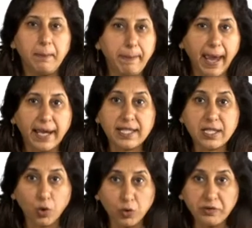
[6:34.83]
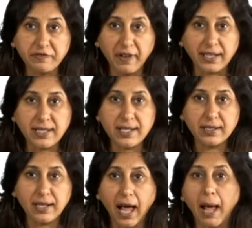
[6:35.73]
Banks' own funds
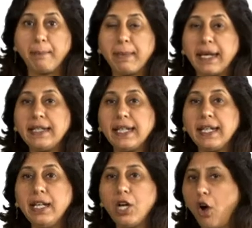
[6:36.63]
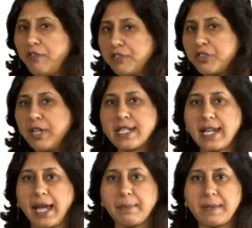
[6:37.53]
are mainly of three
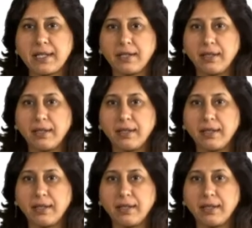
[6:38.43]
types: